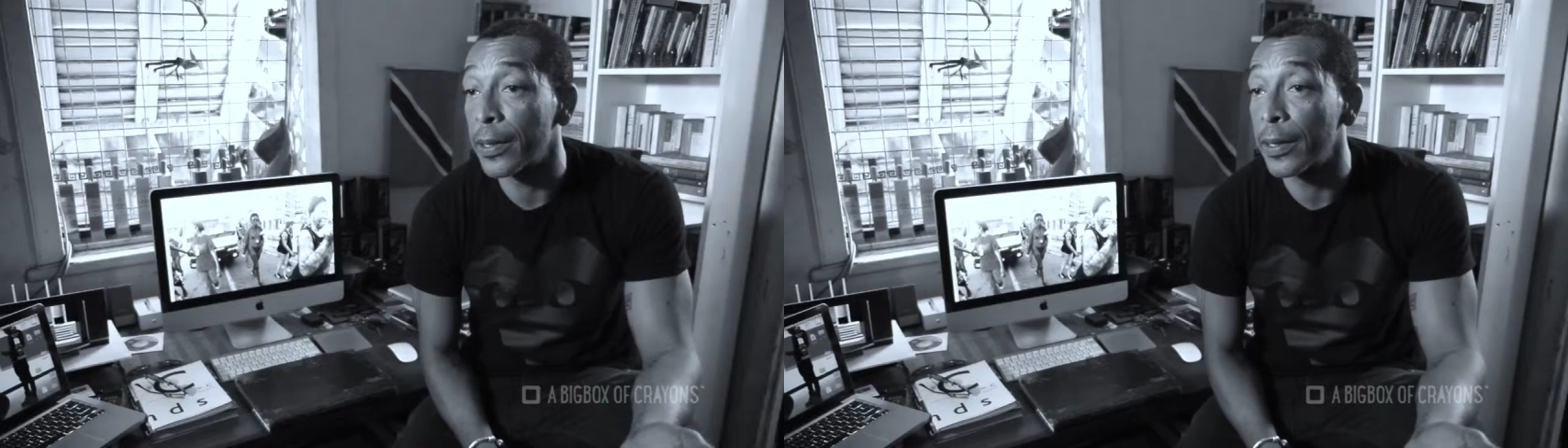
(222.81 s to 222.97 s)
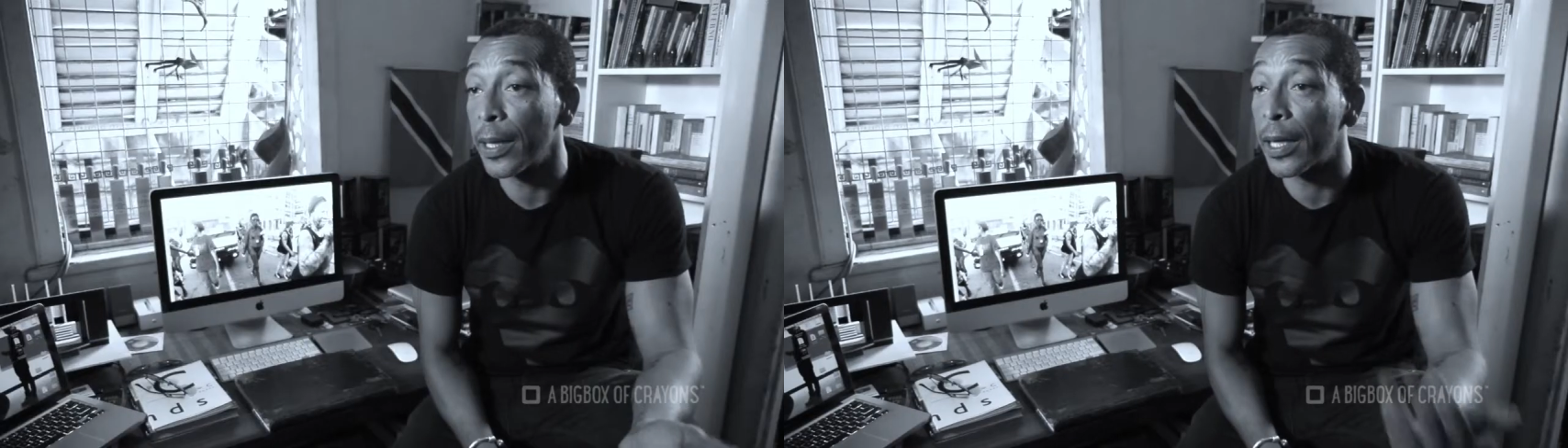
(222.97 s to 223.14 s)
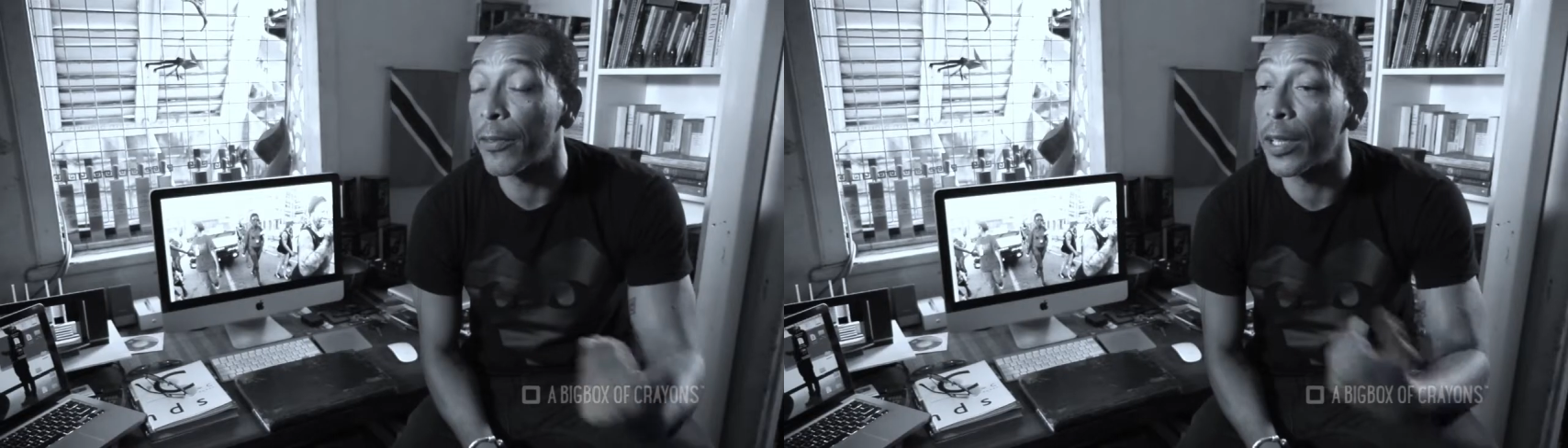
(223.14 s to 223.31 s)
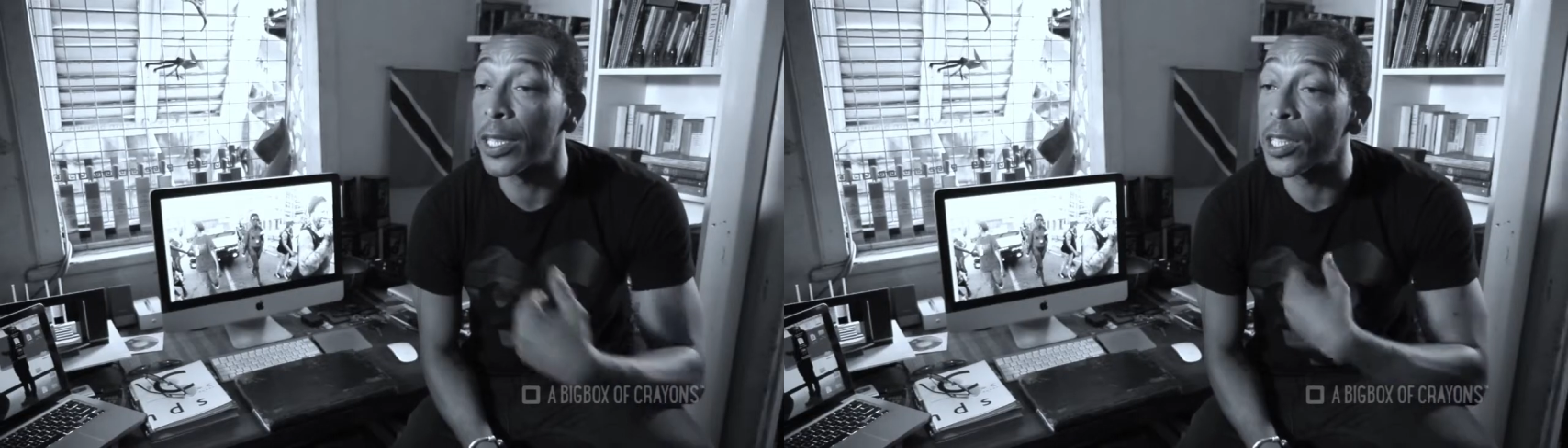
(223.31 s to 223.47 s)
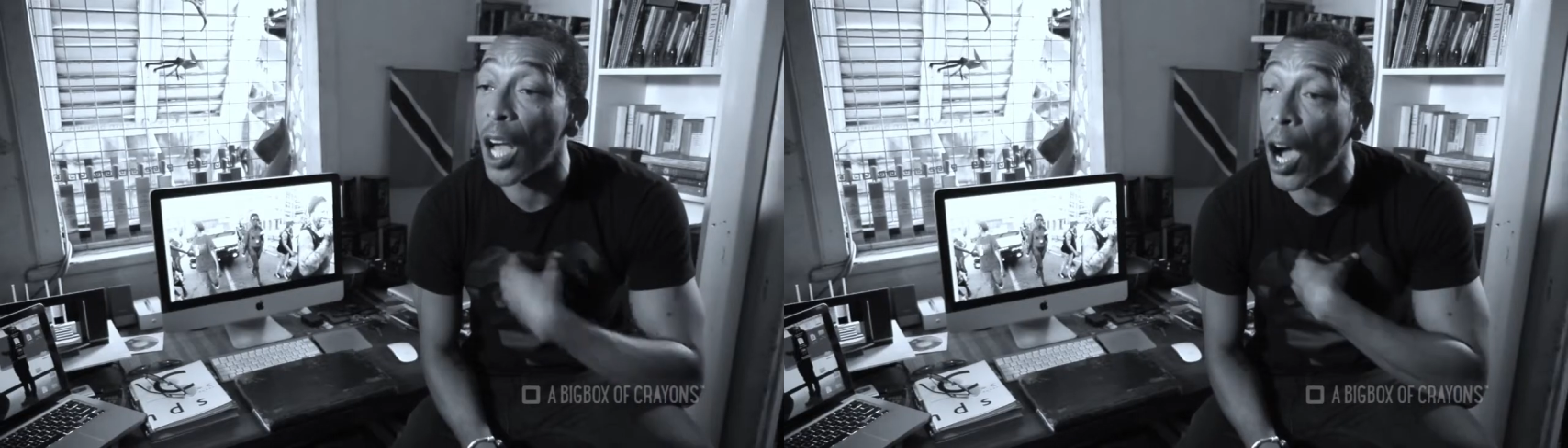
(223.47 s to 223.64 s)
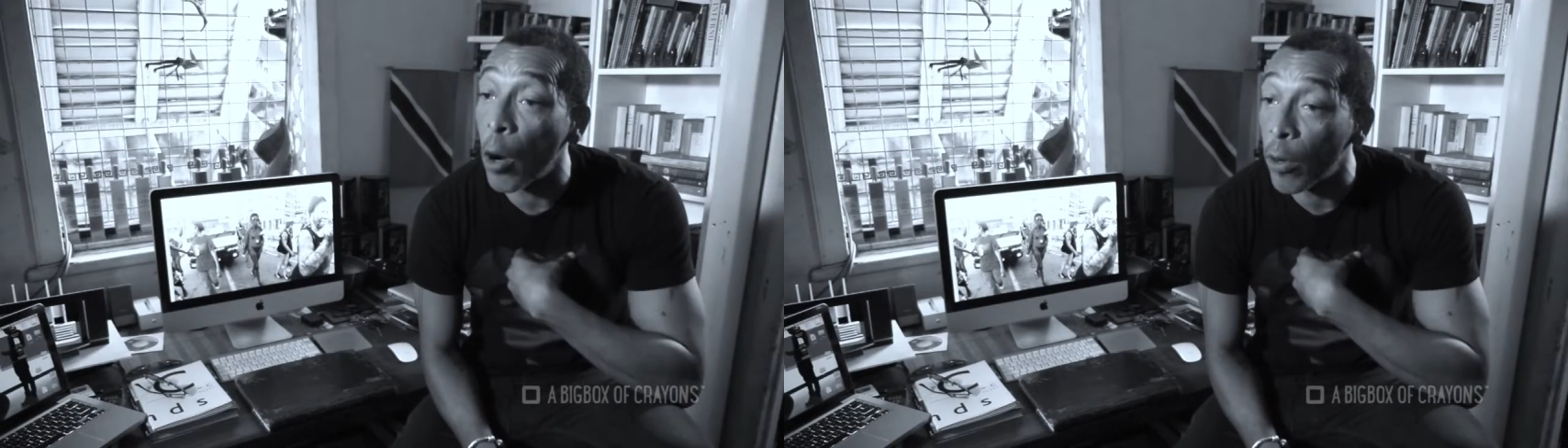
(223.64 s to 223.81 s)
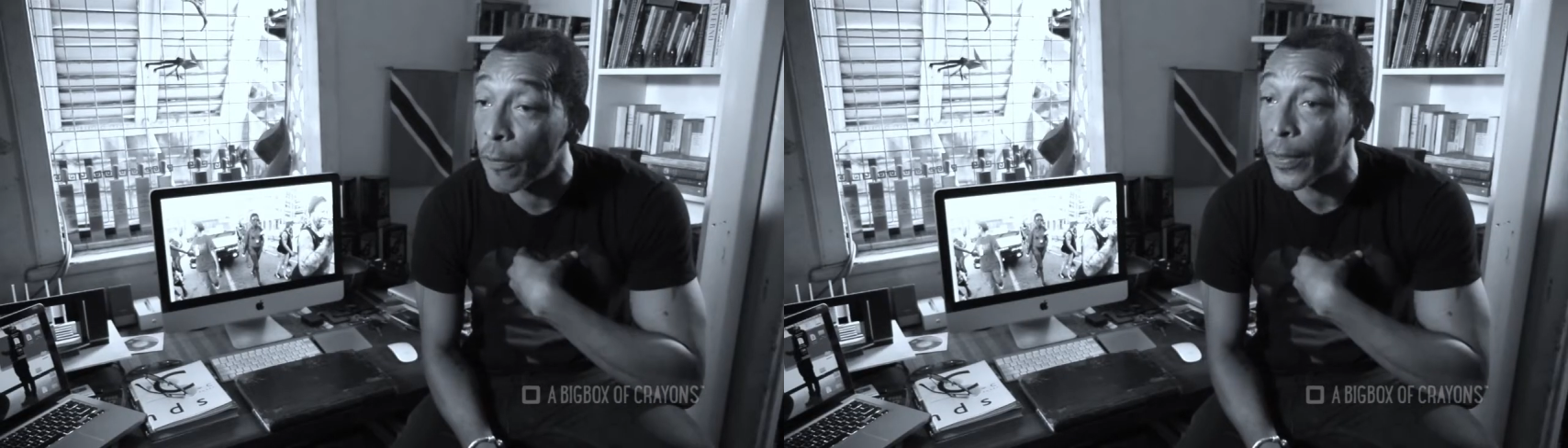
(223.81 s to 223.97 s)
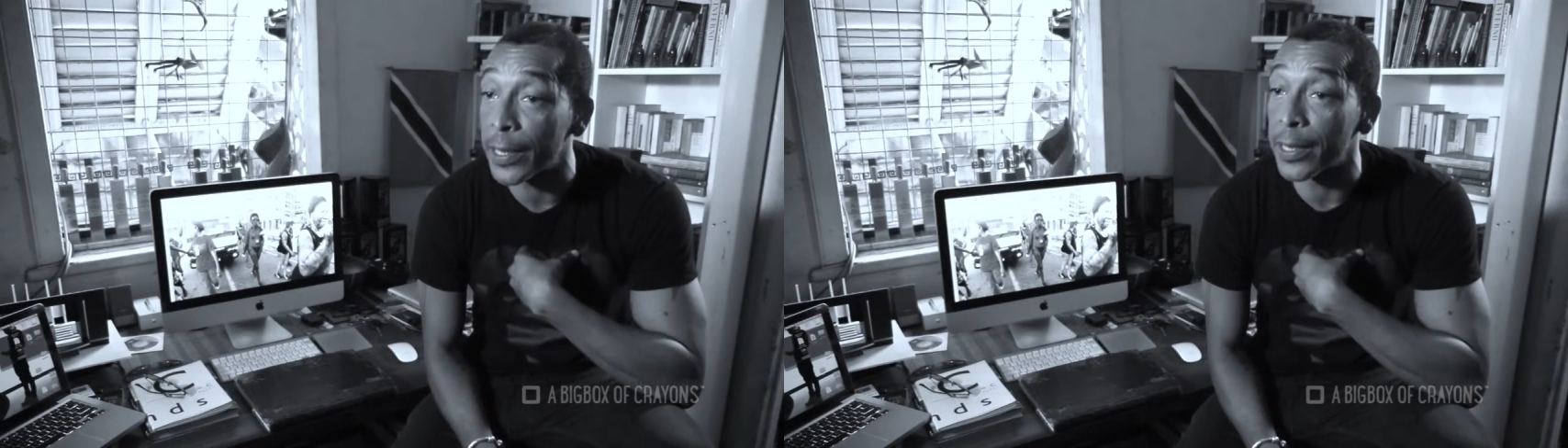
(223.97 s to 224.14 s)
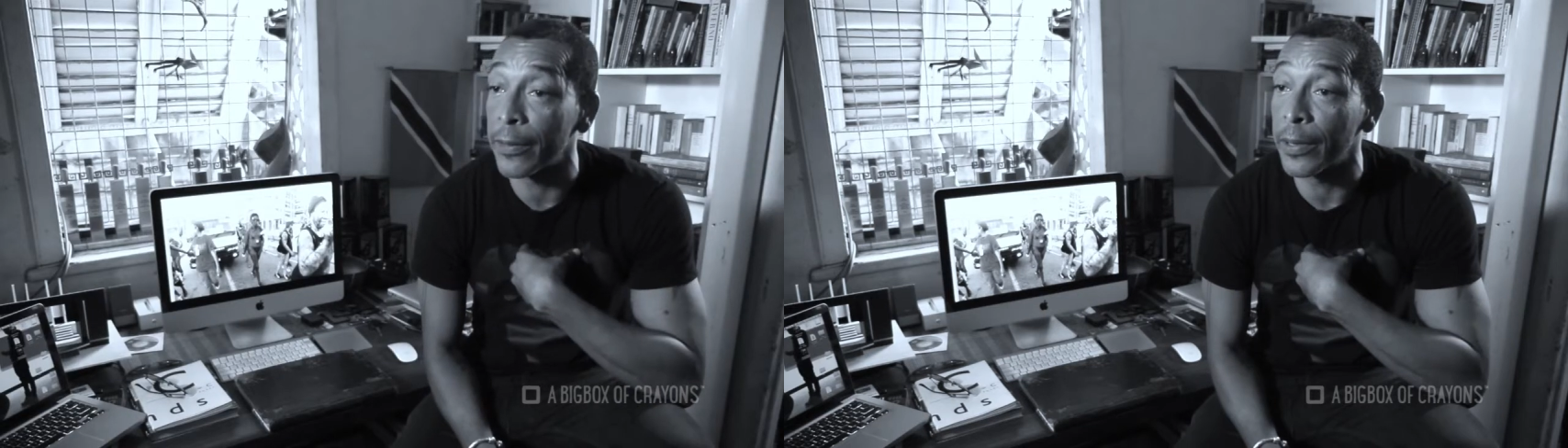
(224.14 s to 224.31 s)
Carnival is our
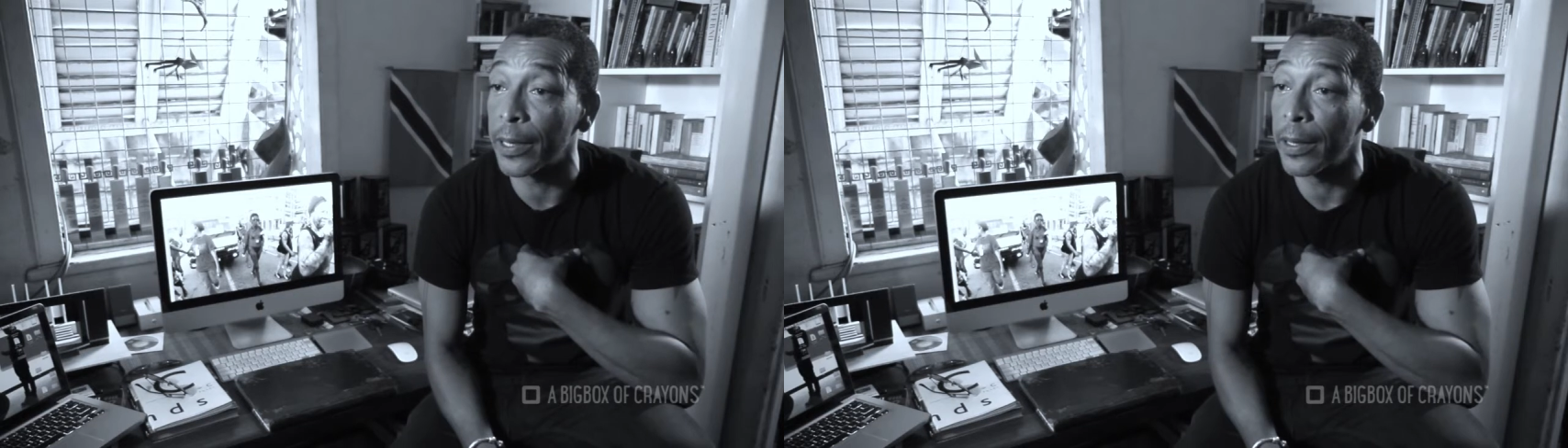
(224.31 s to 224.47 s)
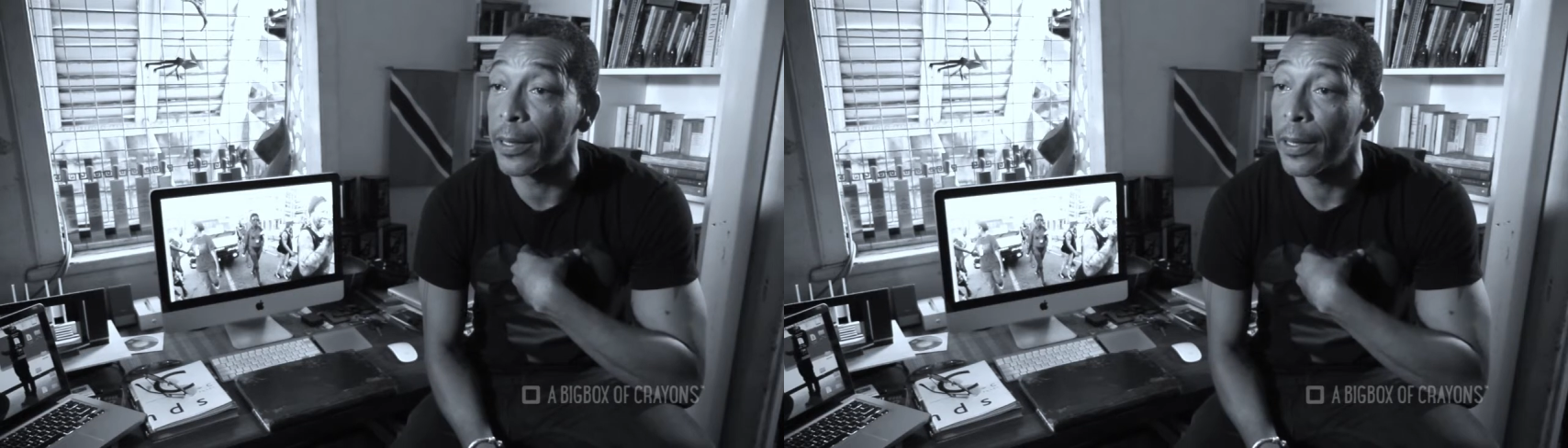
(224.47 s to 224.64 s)
festival.